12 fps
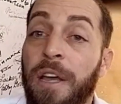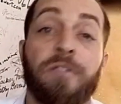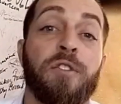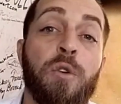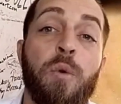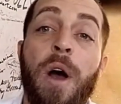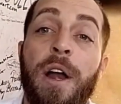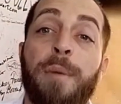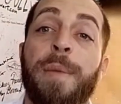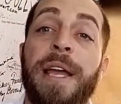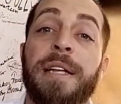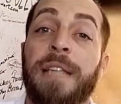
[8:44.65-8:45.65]
If you
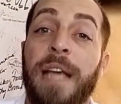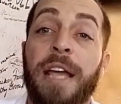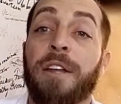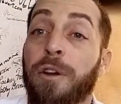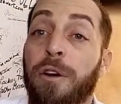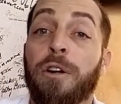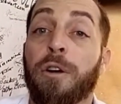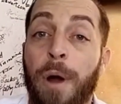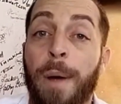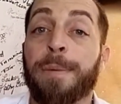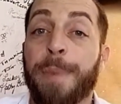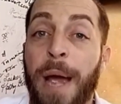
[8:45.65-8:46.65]
want to maintain your
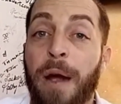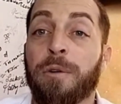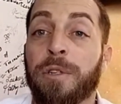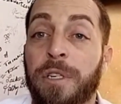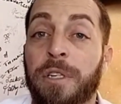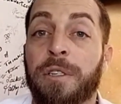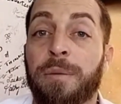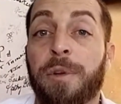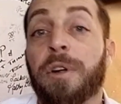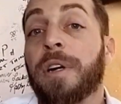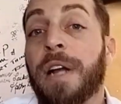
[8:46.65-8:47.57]
corrupt power system,